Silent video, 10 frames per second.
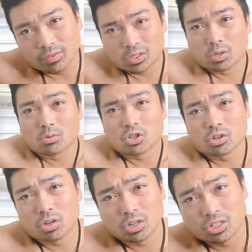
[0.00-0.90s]

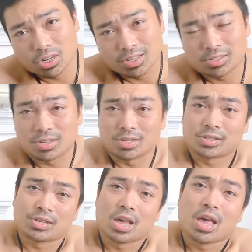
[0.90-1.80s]
social
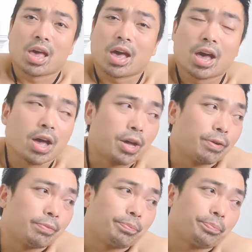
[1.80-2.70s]
justice. And